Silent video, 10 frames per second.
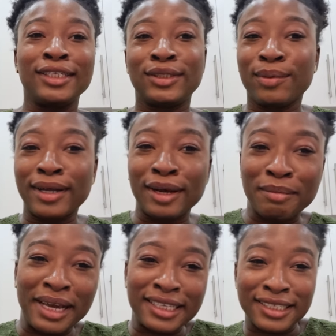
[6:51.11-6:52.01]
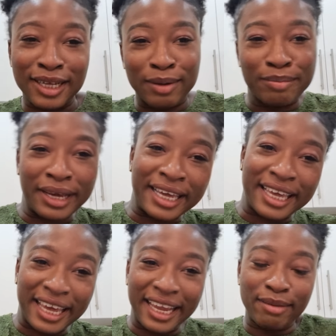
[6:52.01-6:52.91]
she wanna make some
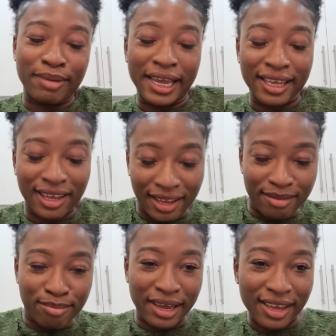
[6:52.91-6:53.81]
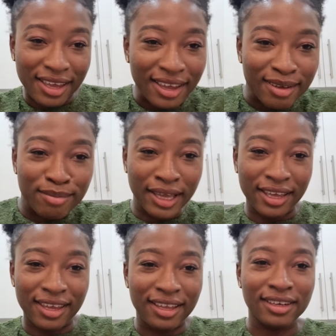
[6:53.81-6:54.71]
baking, baking, baking,
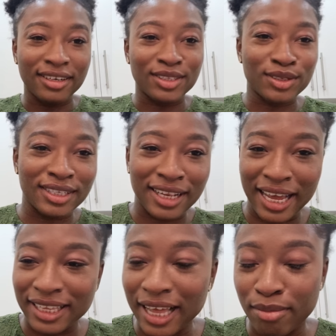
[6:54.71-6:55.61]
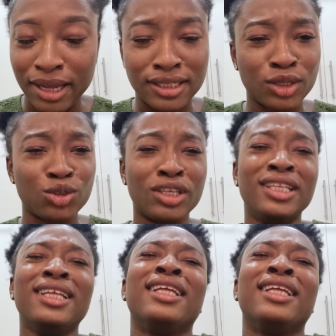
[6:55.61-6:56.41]
baking. They took the light. Hey, eh, my sister.